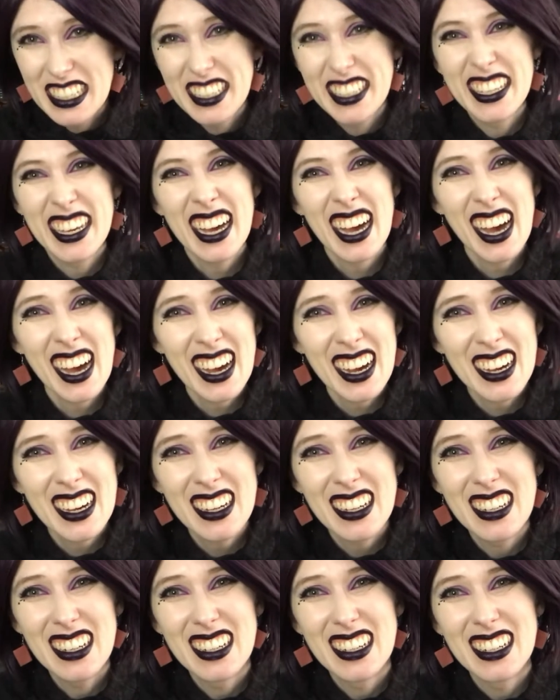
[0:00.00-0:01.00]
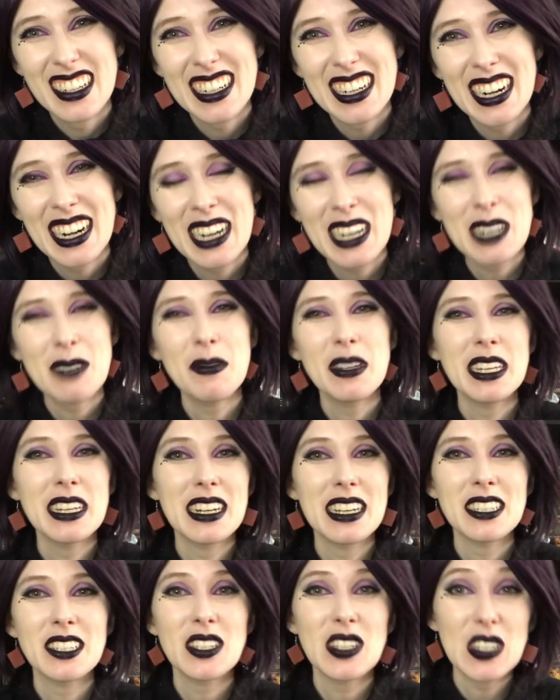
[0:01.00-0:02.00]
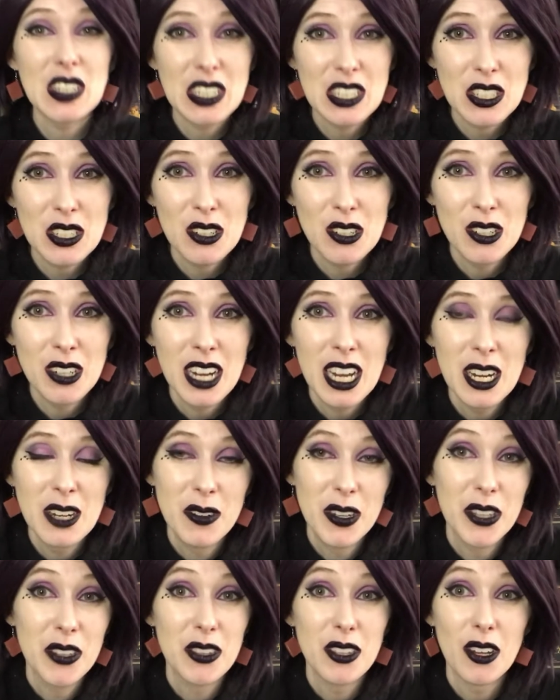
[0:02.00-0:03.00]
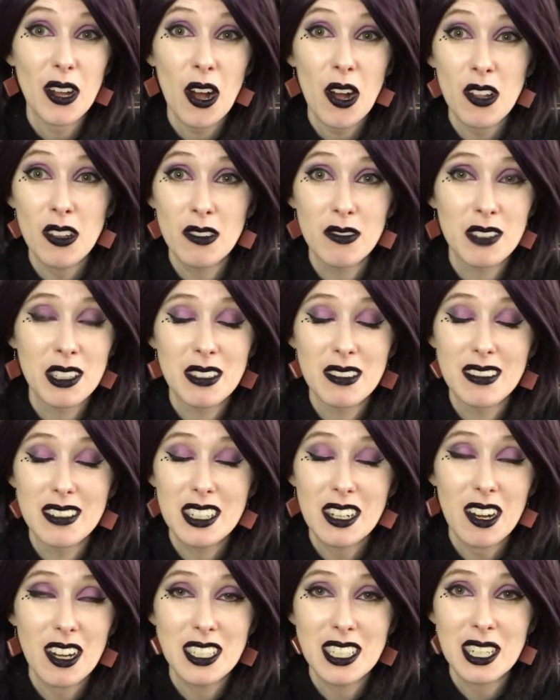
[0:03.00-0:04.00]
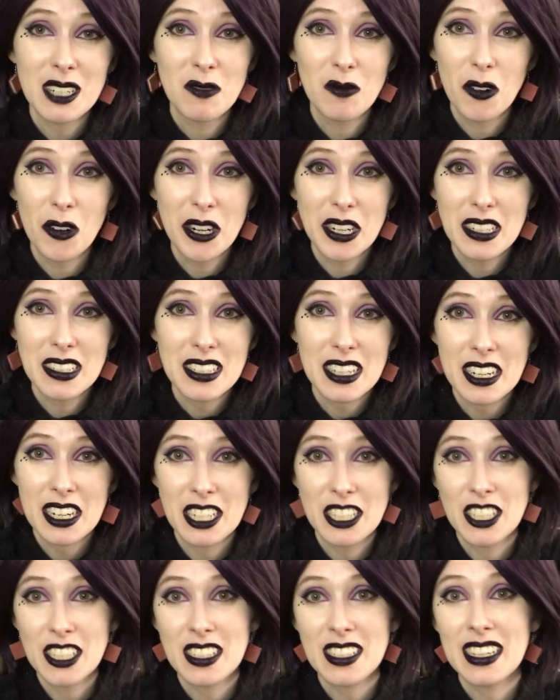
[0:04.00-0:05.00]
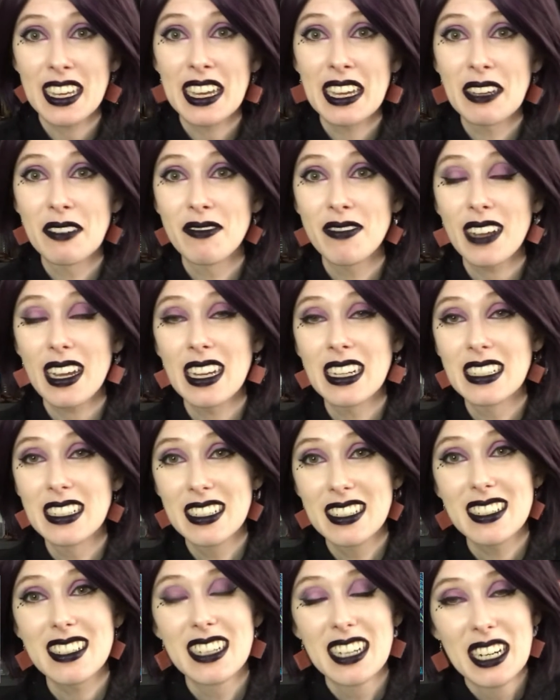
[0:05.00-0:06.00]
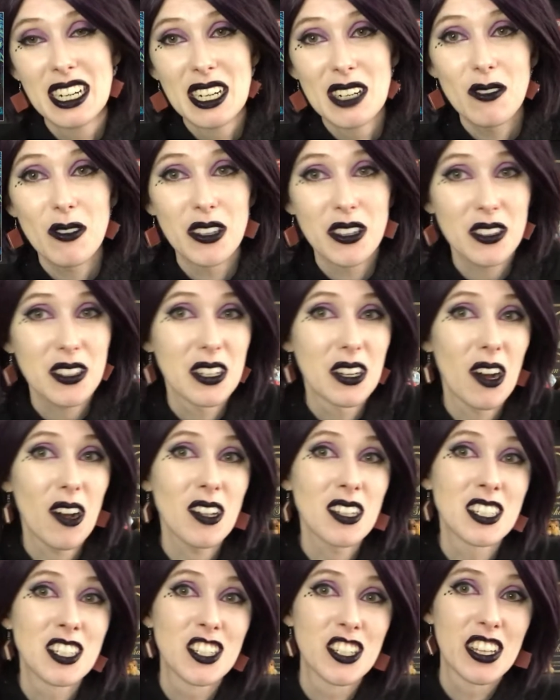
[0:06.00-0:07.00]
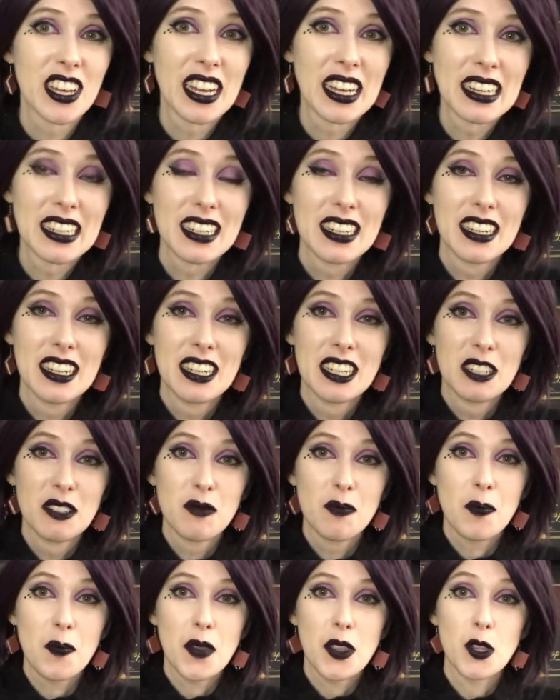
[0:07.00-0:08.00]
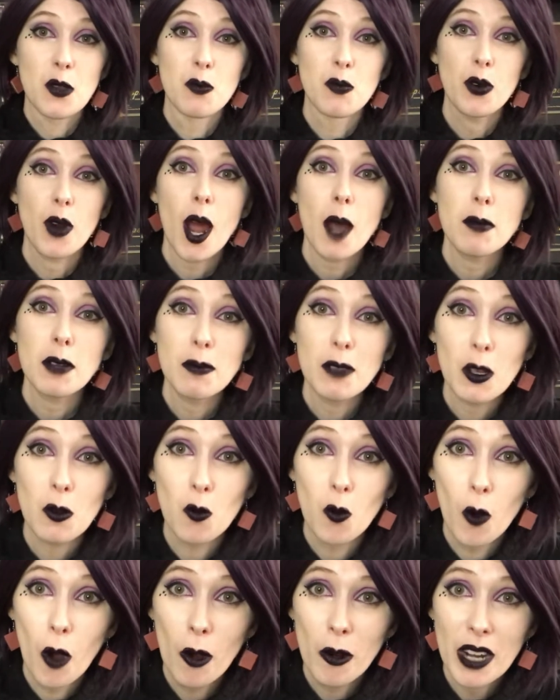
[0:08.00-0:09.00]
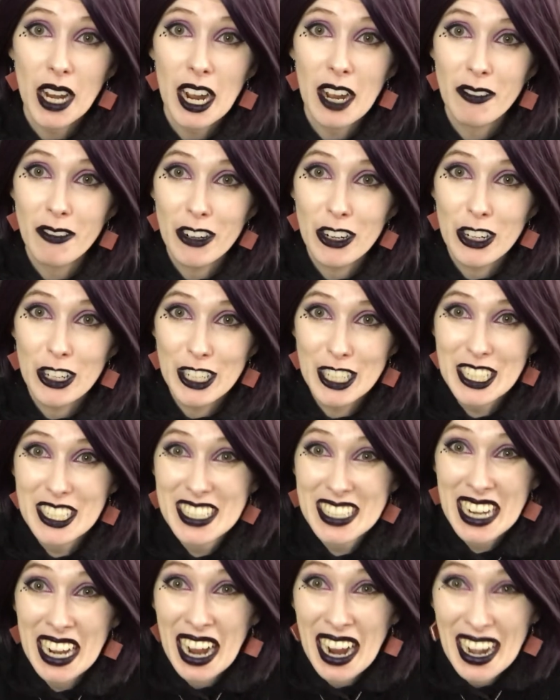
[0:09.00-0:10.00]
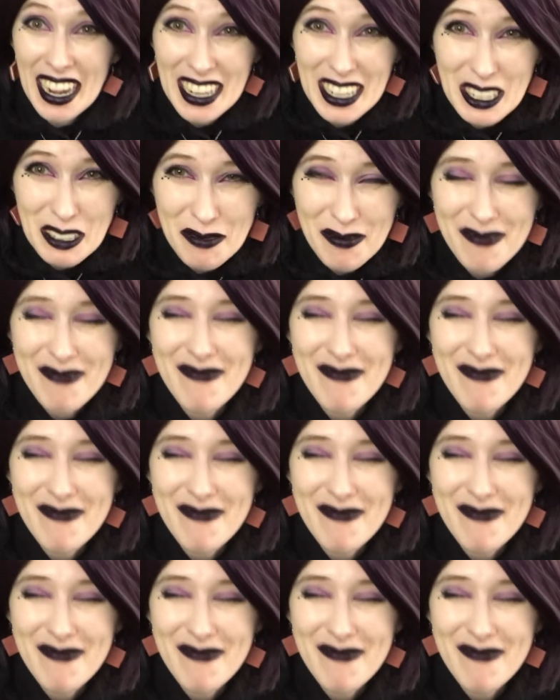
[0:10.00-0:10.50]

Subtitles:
Yeah. I mean, as long as you're okay with all of the content warnings that I just gave, and with the knowledge that you probably won't have a good time.